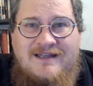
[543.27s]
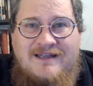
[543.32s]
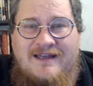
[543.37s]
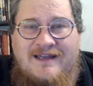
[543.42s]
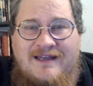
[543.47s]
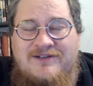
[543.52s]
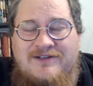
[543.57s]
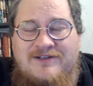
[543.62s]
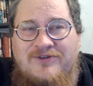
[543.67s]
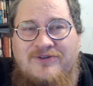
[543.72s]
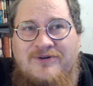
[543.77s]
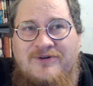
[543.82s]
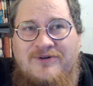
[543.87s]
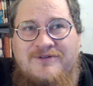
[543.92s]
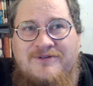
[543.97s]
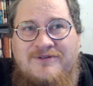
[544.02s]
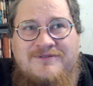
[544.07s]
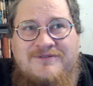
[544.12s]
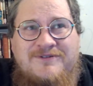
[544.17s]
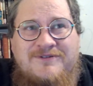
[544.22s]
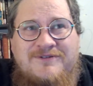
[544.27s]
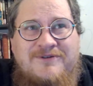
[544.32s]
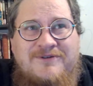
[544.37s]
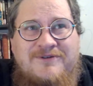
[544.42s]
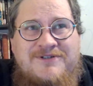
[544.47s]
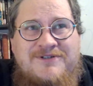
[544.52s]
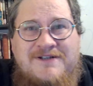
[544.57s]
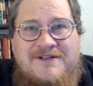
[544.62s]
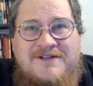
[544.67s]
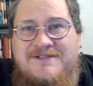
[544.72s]
and you're
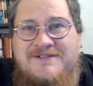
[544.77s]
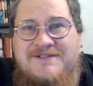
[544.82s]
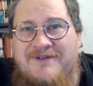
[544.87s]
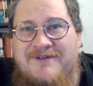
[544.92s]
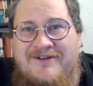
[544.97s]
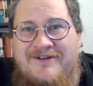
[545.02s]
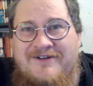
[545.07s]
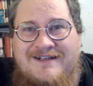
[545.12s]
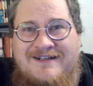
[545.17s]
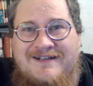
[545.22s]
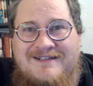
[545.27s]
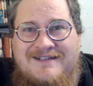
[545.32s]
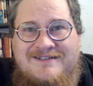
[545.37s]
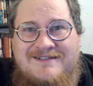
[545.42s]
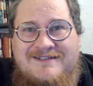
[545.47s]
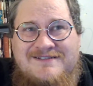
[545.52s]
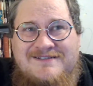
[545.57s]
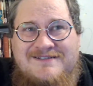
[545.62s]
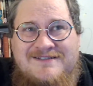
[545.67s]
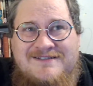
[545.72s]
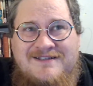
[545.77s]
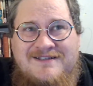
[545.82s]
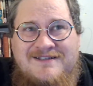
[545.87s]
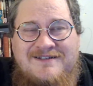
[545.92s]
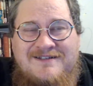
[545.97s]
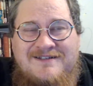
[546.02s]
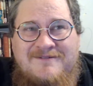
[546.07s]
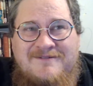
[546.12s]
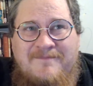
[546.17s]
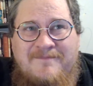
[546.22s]
tossing around ideas,
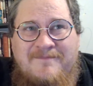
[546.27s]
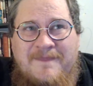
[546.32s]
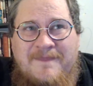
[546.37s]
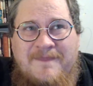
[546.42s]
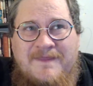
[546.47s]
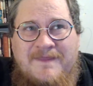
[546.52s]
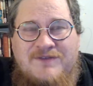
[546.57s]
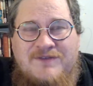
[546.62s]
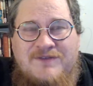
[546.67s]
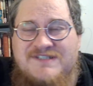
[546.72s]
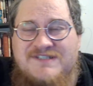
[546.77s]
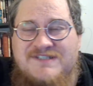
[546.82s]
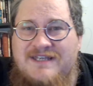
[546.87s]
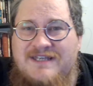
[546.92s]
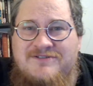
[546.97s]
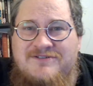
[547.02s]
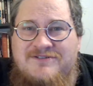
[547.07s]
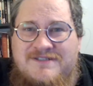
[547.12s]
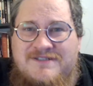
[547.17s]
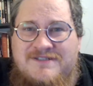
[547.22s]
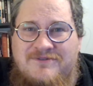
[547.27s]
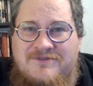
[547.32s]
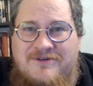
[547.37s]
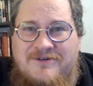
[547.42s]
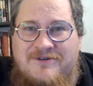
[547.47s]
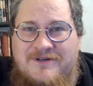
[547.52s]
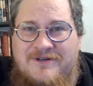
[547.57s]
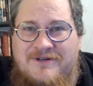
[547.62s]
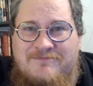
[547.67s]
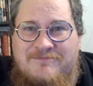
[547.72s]
those standards don't
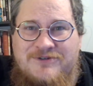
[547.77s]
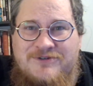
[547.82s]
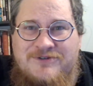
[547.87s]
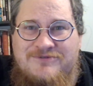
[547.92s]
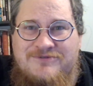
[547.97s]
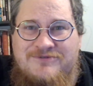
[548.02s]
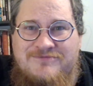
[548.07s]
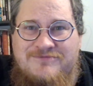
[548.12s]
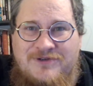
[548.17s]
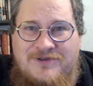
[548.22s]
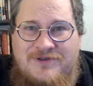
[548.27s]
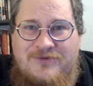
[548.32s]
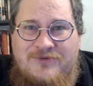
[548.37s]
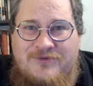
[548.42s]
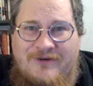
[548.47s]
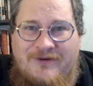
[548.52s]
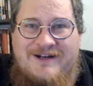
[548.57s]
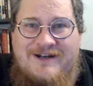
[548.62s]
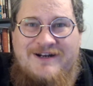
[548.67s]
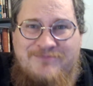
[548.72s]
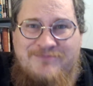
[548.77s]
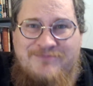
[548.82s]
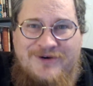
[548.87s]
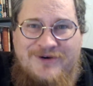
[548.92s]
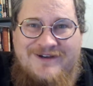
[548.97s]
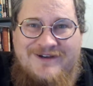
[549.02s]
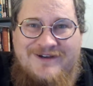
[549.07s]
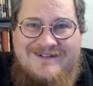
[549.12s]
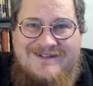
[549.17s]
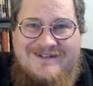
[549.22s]
hold up when you go to write a
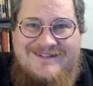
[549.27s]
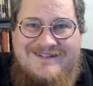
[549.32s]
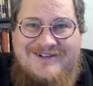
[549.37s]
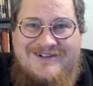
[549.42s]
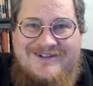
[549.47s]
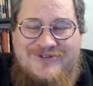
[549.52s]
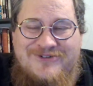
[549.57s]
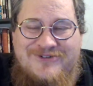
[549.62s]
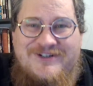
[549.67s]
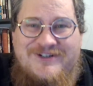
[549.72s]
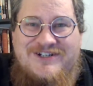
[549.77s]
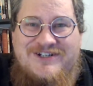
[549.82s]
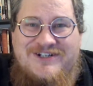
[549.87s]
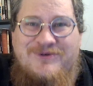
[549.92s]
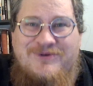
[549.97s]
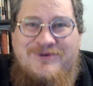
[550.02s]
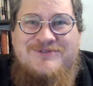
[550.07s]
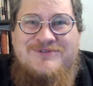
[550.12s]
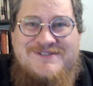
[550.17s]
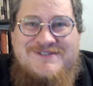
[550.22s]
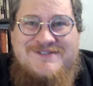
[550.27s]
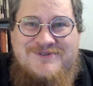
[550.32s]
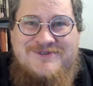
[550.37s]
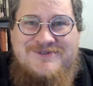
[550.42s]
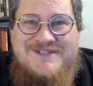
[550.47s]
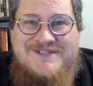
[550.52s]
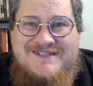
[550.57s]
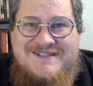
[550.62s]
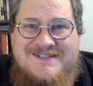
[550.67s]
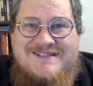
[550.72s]
book. You know, you need to quote
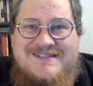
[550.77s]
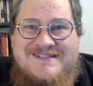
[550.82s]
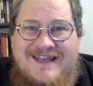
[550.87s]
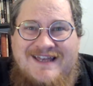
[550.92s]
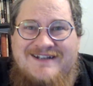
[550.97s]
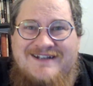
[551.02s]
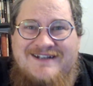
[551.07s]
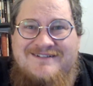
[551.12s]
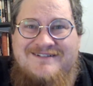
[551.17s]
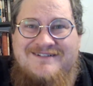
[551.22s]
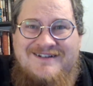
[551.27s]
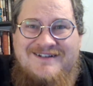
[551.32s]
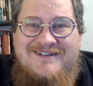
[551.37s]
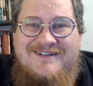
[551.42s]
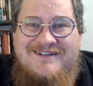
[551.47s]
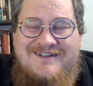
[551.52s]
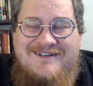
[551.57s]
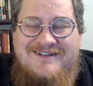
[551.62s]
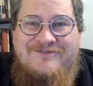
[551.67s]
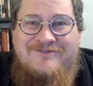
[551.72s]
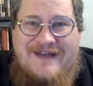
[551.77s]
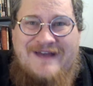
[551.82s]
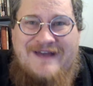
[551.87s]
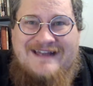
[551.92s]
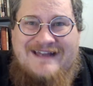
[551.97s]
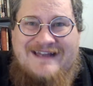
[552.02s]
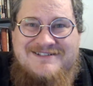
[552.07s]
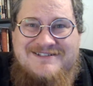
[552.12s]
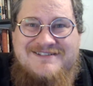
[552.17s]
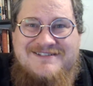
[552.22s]
sources and
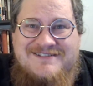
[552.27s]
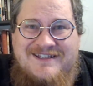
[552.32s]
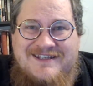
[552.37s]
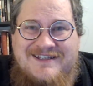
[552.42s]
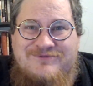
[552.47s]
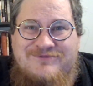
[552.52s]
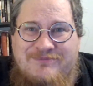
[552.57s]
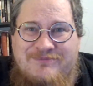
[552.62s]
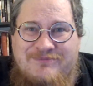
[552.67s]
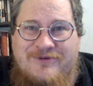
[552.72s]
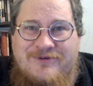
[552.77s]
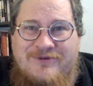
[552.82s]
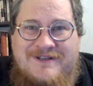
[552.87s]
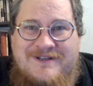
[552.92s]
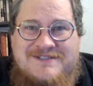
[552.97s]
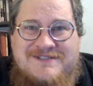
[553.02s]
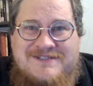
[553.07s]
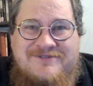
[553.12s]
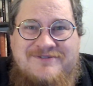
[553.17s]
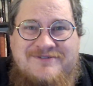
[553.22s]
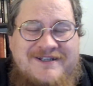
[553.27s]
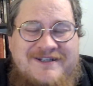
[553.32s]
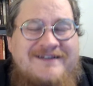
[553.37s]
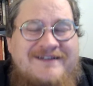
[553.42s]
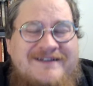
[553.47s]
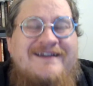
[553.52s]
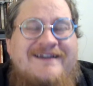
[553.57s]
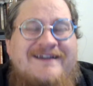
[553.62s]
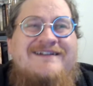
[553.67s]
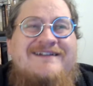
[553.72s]
facts and report history.
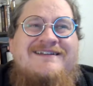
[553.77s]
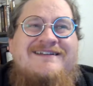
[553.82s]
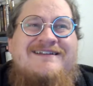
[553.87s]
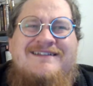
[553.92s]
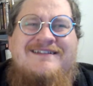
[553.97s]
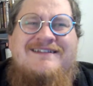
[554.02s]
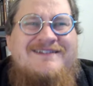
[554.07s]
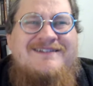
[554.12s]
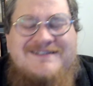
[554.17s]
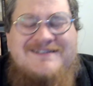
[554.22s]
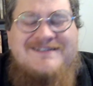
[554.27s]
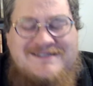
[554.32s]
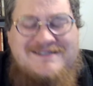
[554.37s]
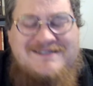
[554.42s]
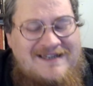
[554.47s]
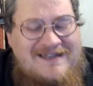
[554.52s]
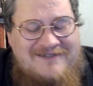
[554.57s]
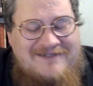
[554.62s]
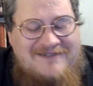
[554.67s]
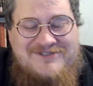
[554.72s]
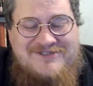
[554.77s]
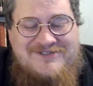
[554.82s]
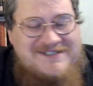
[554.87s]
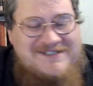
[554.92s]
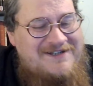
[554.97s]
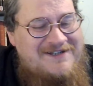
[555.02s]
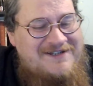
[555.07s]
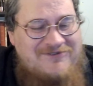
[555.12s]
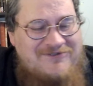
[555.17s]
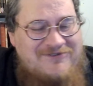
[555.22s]
And this, I've just
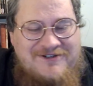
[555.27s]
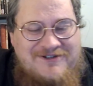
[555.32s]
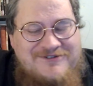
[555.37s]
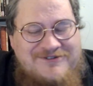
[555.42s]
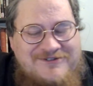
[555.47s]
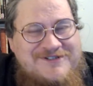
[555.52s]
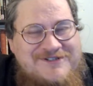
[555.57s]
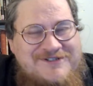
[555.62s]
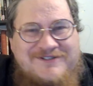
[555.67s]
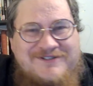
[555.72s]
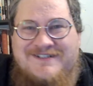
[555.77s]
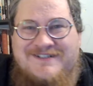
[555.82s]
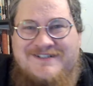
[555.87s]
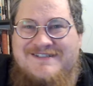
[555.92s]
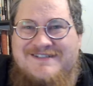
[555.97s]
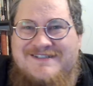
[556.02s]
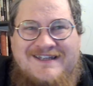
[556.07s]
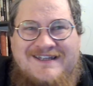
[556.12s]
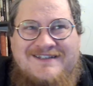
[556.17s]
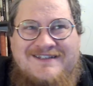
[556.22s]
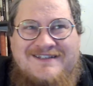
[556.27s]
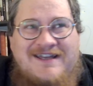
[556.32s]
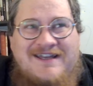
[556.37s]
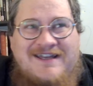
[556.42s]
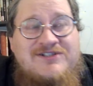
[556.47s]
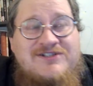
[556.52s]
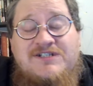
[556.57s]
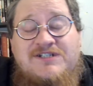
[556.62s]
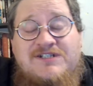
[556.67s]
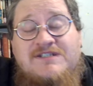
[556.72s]
never understood this. Like,
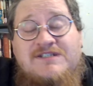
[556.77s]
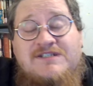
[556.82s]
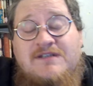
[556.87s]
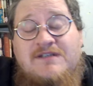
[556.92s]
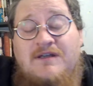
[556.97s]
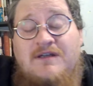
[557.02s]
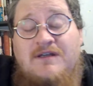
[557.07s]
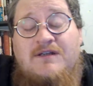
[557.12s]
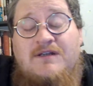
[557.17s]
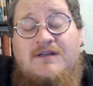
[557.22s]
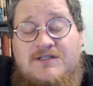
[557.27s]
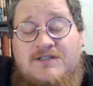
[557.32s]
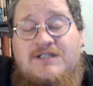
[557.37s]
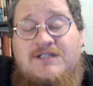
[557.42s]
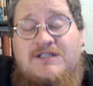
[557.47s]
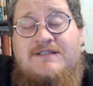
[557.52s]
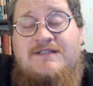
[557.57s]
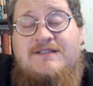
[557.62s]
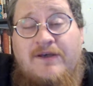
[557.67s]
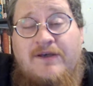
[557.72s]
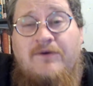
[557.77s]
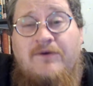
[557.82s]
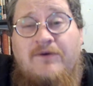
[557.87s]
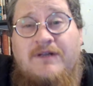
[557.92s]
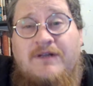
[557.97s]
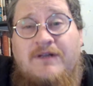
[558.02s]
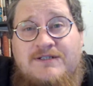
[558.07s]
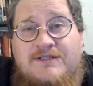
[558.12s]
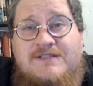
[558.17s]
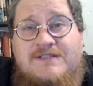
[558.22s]
yeah, she
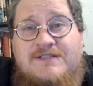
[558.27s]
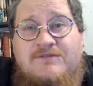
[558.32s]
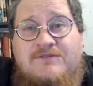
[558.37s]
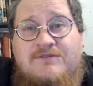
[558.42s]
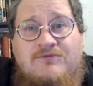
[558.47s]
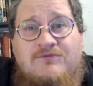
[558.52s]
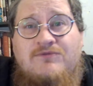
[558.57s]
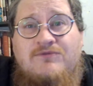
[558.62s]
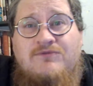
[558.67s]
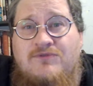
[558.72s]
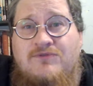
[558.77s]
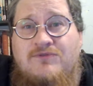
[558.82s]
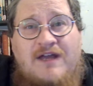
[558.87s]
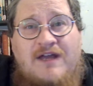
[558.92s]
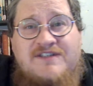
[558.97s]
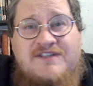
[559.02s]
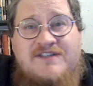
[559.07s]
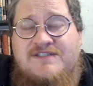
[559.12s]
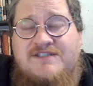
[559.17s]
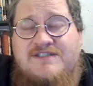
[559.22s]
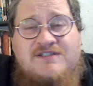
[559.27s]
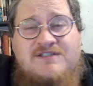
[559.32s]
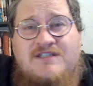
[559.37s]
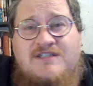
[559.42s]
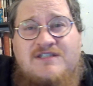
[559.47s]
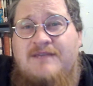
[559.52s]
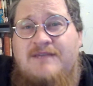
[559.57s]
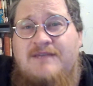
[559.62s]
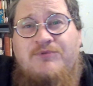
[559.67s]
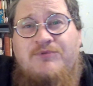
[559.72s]
totally just had this
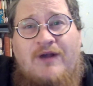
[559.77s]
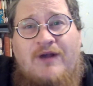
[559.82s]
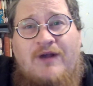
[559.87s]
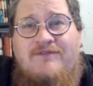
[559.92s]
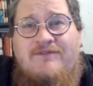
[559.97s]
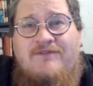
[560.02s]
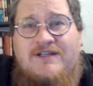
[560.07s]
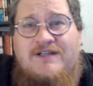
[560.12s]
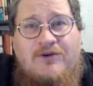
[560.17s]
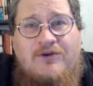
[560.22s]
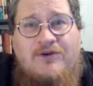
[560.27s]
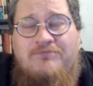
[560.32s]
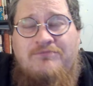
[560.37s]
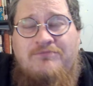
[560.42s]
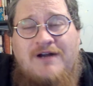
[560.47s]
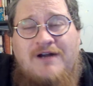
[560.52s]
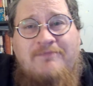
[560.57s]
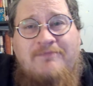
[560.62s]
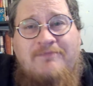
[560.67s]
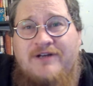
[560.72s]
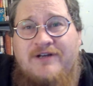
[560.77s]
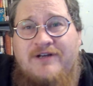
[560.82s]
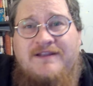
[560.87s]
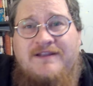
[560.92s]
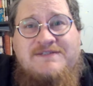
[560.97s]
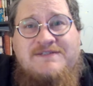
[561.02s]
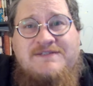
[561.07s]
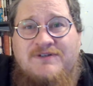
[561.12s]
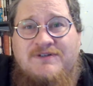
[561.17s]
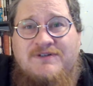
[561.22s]
deep craving to own property, and
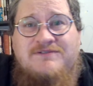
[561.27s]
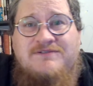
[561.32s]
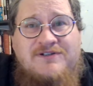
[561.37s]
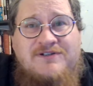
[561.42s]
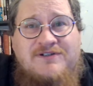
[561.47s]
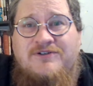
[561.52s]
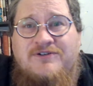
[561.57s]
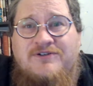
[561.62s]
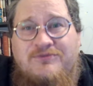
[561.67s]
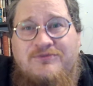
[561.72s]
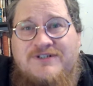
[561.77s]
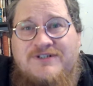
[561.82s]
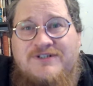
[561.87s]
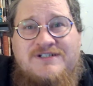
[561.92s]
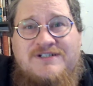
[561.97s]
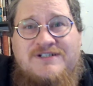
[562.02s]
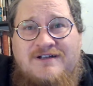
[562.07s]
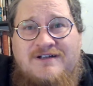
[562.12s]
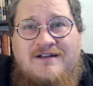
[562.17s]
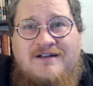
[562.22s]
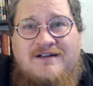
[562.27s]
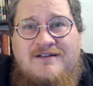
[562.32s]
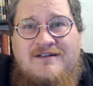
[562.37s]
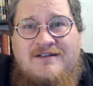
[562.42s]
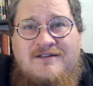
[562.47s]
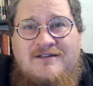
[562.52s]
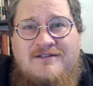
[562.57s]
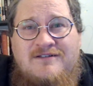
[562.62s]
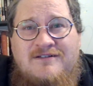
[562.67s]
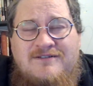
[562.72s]
that's what took her to Wichita.
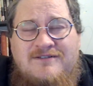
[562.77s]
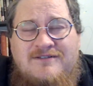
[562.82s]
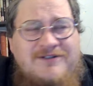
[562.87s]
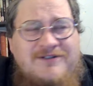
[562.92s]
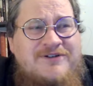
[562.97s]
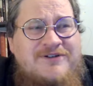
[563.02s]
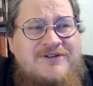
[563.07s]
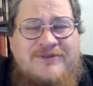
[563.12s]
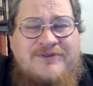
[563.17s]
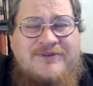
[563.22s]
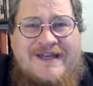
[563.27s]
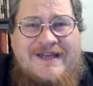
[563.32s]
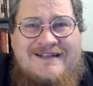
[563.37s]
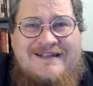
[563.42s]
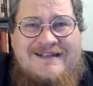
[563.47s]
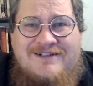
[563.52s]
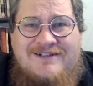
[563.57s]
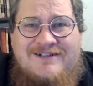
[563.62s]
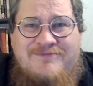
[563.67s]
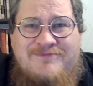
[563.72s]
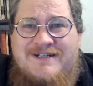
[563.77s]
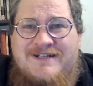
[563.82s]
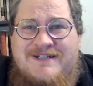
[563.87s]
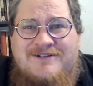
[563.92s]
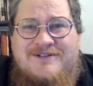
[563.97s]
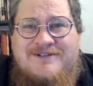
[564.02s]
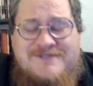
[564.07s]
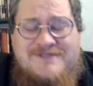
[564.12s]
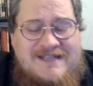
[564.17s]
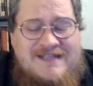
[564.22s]
You don't know that. Nobody
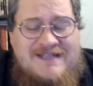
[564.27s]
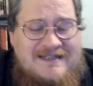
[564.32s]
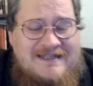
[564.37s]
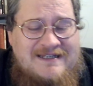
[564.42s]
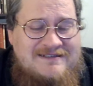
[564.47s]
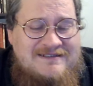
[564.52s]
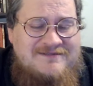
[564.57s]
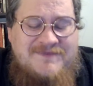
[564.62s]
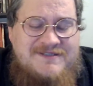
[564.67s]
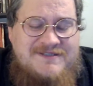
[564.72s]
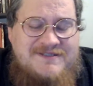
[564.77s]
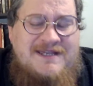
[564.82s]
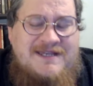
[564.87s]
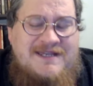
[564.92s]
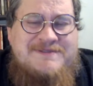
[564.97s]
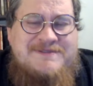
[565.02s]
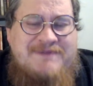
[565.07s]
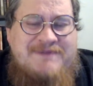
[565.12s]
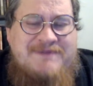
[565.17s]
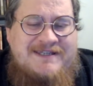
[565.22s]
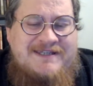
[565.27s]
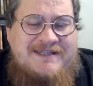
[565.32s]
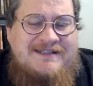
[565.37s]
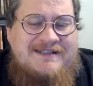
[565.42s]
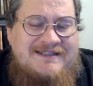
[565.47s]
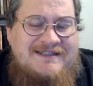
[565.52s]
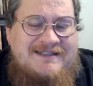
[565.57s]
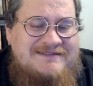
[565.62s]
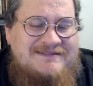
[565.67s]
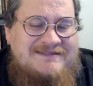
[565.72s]
knows that. Stop
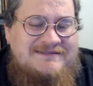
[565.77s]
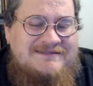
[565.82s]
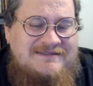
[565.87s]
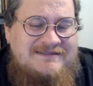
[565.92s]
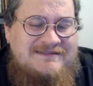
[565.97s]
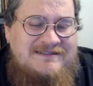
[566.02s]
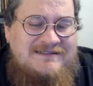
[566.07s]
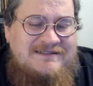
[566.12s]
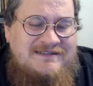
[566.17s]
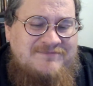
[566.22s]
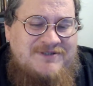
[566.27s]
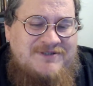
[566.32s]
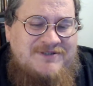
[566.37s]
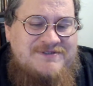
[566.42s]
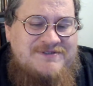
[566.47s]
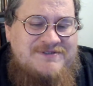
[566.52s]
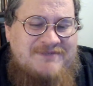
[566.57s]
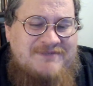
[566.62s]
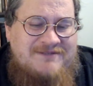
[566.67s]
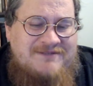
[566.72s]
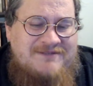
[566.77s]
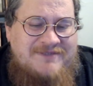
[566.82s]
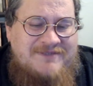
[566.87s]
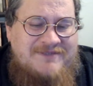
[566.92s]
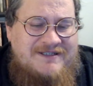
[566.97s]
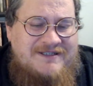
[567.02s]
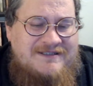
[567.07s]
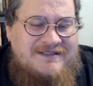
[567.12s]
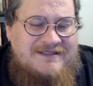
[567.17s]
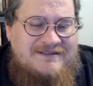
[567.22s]
speculating. Blows my
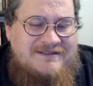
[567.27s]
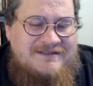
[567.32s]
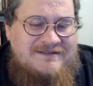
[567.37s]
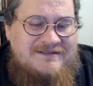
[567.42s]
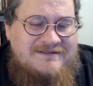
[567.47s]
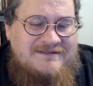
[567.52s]
mind.